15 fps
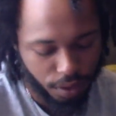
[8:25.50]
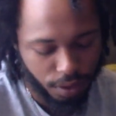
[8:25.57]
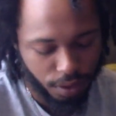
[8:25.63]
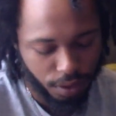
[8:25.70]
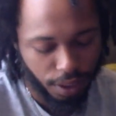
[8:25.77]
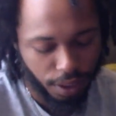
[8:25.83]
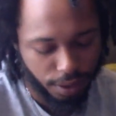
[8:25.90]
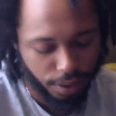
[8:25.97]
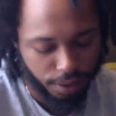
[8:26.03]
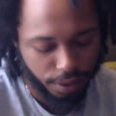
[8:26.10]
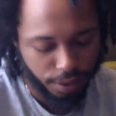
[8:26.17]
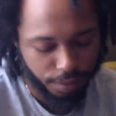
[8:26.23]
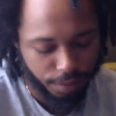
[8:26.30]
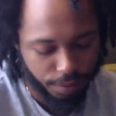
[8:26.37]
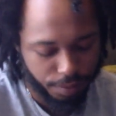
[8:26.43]
like,
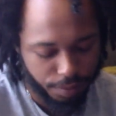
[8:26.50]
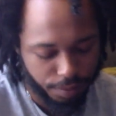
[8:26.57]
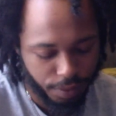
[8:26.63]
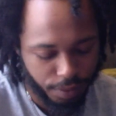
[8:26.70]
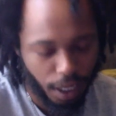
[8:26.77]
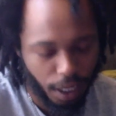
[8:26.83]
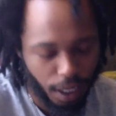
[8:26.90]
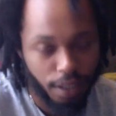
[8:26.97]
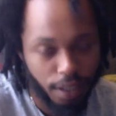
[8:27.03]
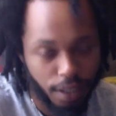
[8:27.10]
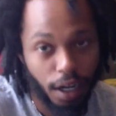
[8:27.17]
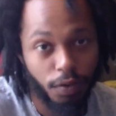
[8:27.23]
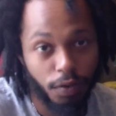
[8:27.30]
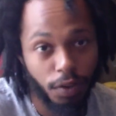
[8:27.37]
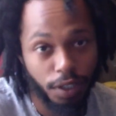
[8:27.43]

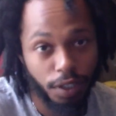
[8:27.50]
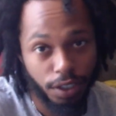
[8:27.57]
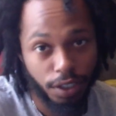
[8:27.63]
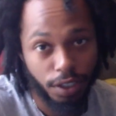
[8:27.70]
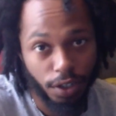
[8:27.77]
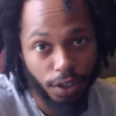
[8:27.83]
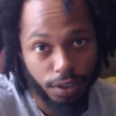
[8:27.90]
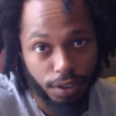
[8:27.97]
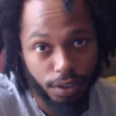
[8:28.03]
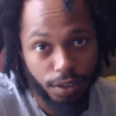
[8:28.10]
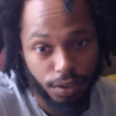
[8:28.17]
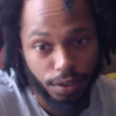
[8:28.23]
uncovering the darkness.